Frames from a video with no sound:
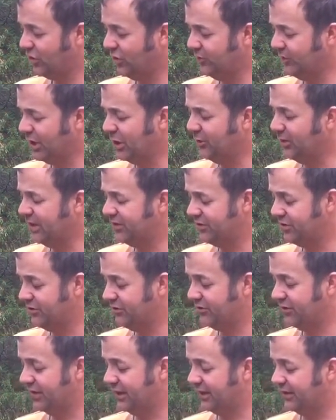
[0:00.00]
no
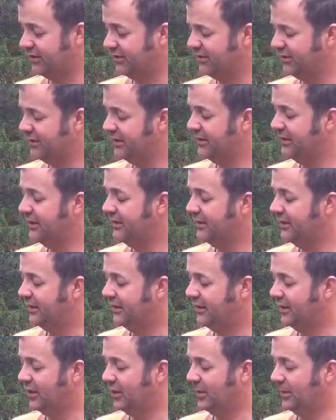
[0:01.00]
issues there.
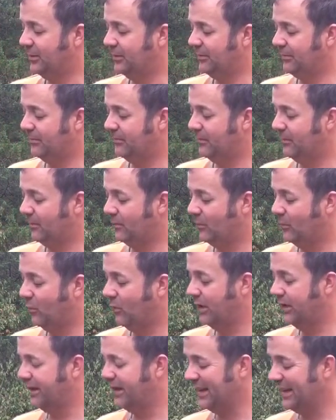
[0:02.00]

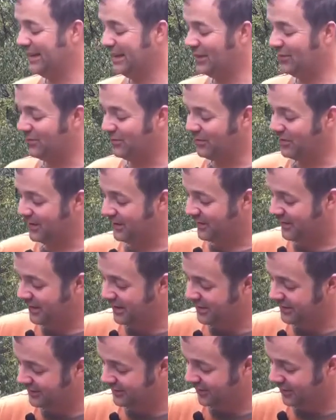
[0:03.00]
One thing that's really
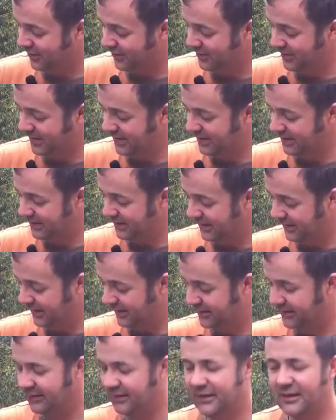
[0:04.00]
nice though is
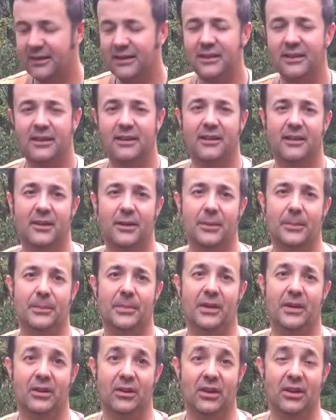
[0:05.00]
that
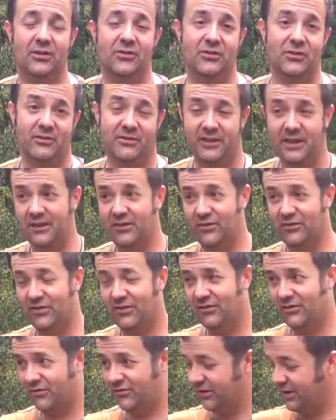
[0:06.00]
unless your finger's
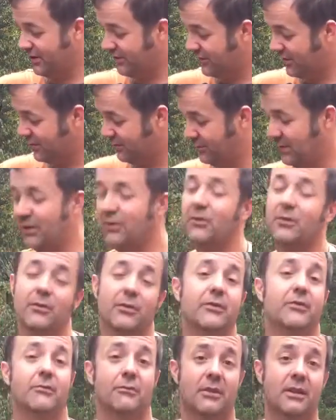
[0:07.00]
on the trigger, this motor
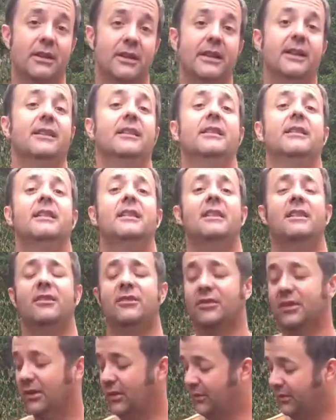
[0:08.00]
isn't running,
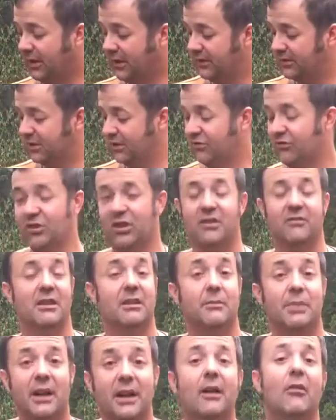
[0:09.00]
so that's
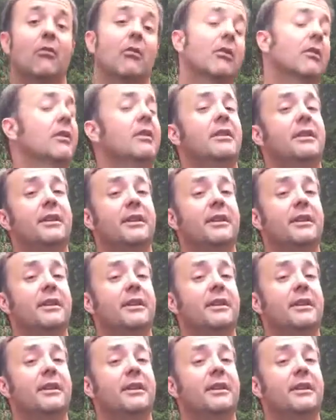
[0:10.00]
conserving power